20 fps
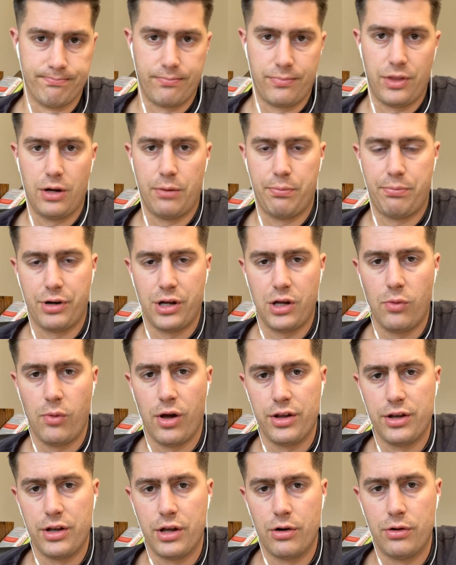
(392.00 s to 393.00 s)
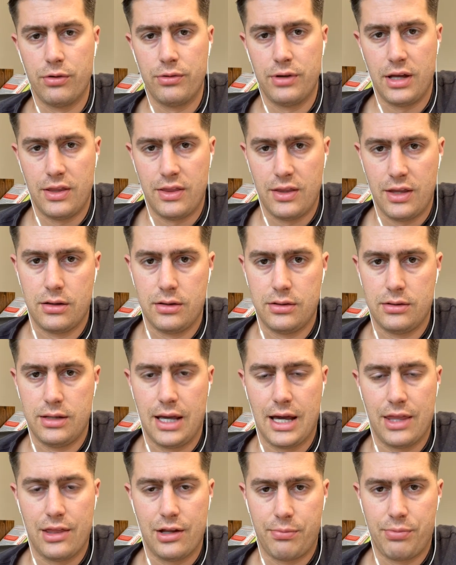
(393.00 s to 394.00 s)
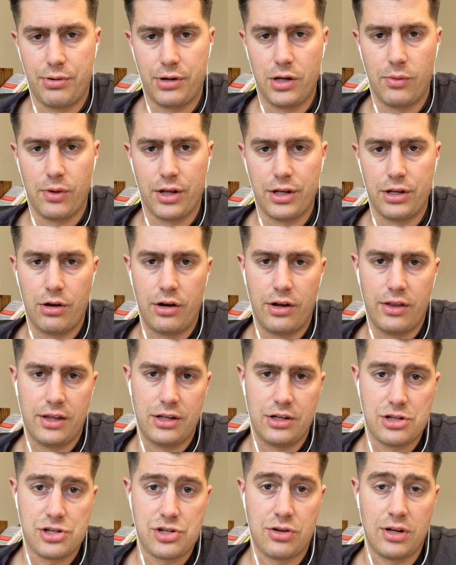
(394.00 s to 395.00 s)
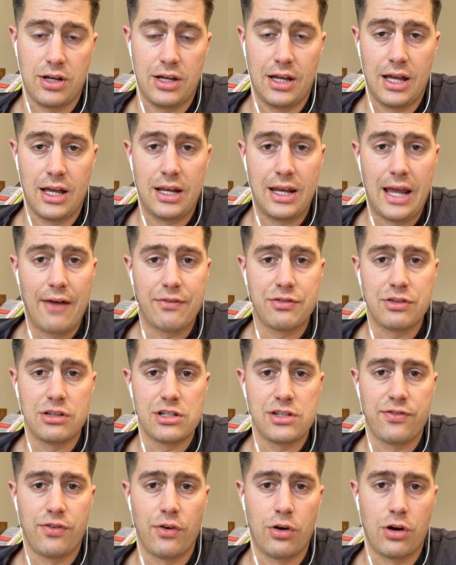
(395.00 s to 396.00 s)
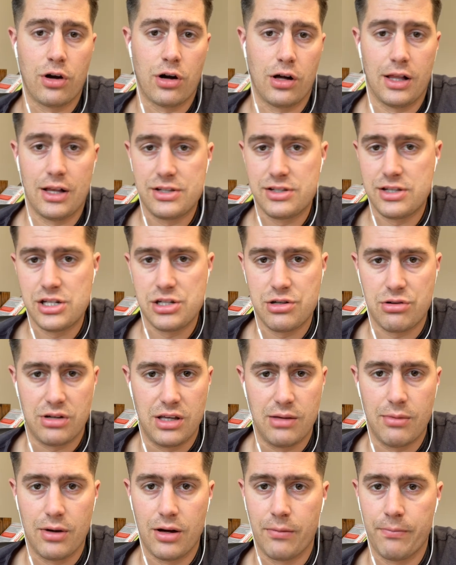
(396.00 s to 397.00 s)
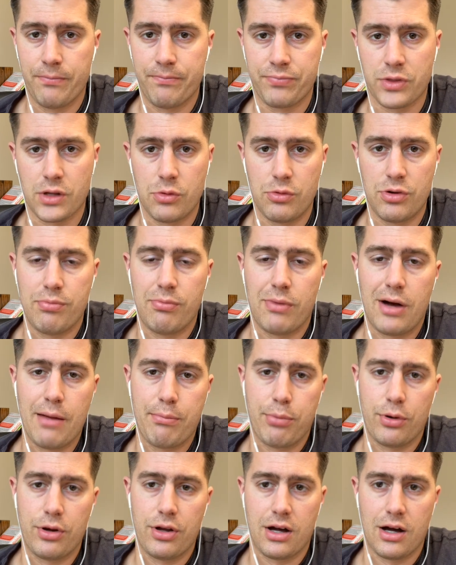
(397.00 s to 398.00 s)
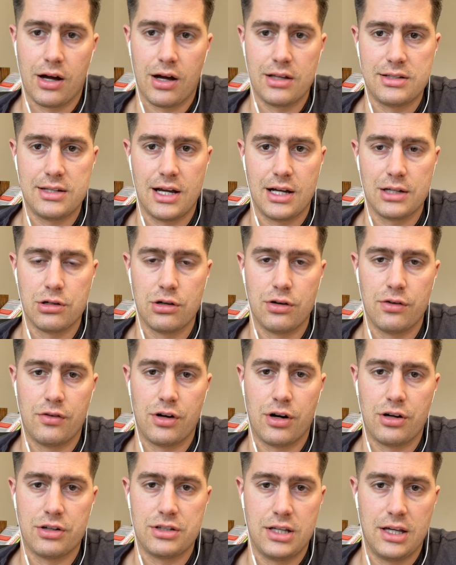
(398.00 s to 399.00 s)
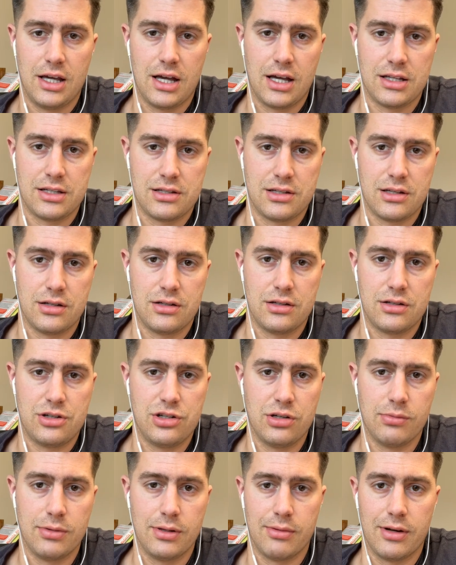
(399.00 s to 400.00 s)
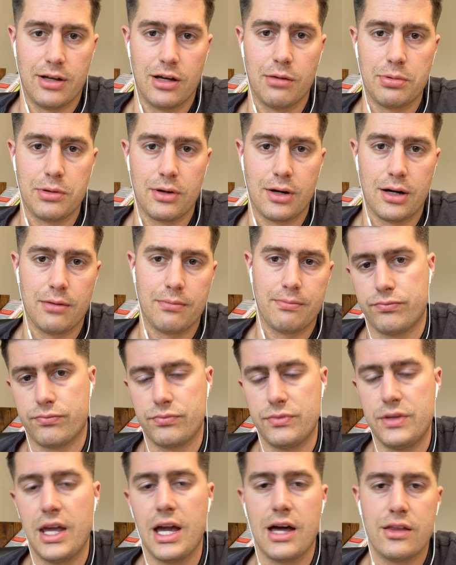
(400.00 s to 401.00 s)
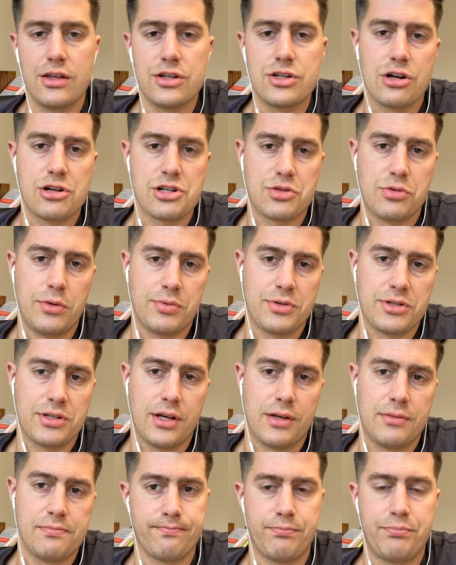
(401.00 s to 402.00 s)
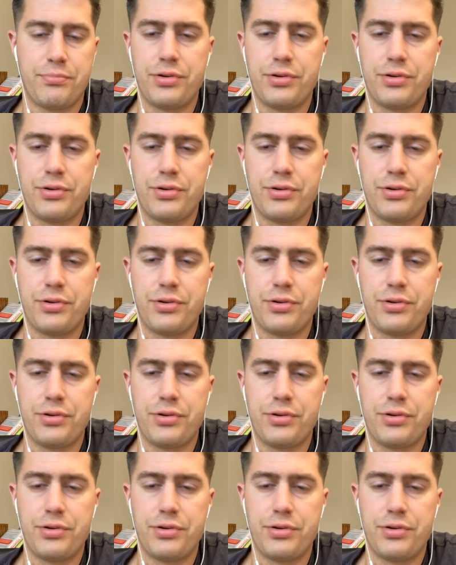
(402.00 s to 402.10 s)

They're pretty well known and yeah, they're pretty well known in the industry. And after this phone call, I'll send you an email with my point of contact over at RTS and she'll be able to help you out. Yeah, they charge three percent.